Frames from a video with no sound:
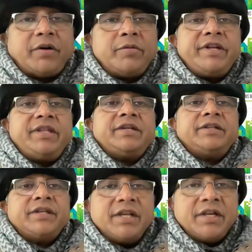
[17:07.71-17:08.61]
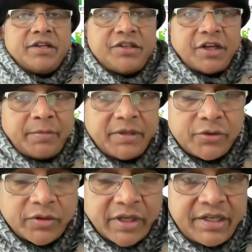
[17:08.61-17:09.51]
found in the German
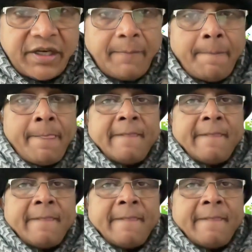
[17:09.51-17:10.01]
society.